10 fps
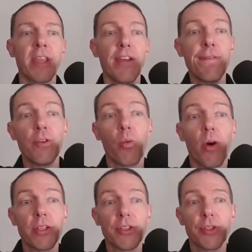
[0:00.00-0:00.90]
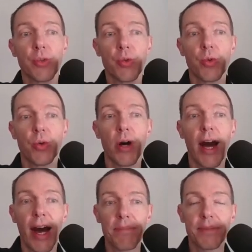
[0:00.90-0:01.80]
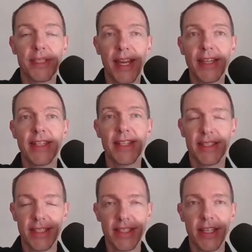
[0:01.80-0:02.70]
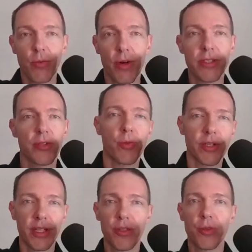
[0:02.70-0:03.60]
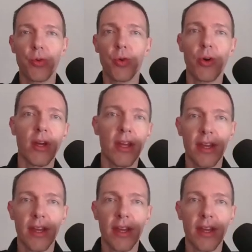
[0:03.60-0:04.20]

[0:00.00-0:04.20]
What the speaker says: If you want to update existing ones, you would need to